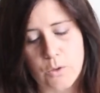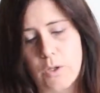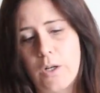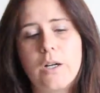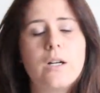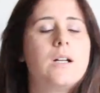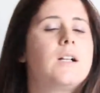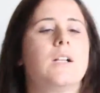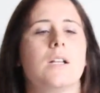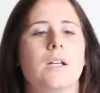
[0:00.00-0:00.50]
or
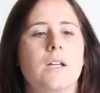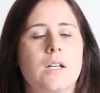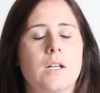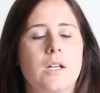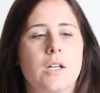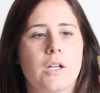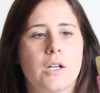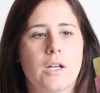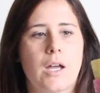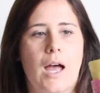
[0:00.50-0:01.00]

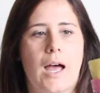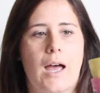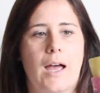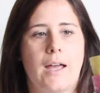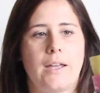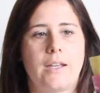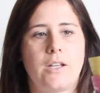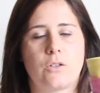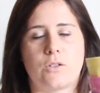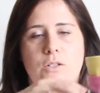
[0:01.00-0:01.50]

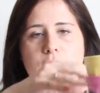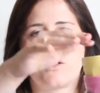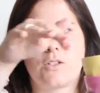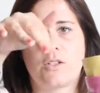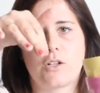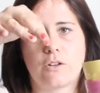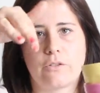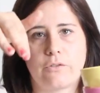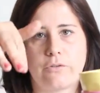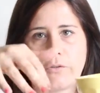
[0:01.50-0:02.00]
you know, to
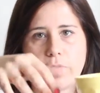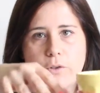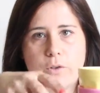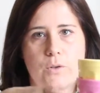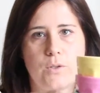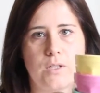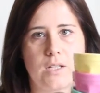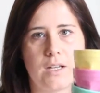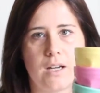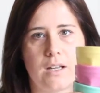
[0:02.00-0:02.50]
serve
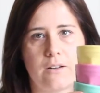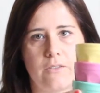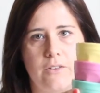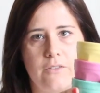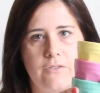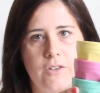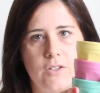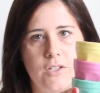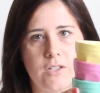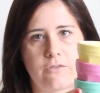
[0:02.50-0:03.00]
food in kind of
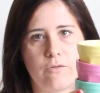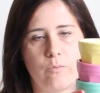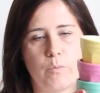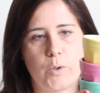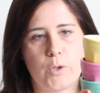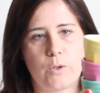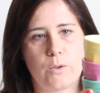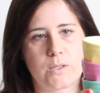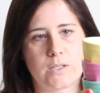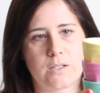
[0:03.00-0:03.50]
a few
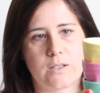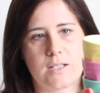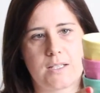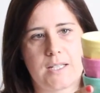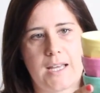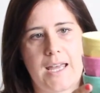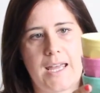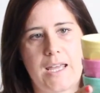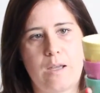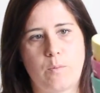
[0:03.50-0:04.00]
different bowls on the
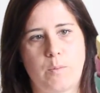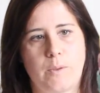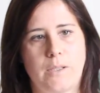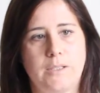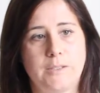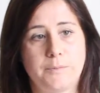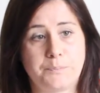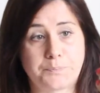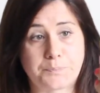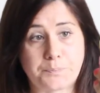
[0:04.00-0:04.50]

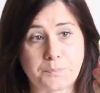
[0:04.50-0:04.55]
table.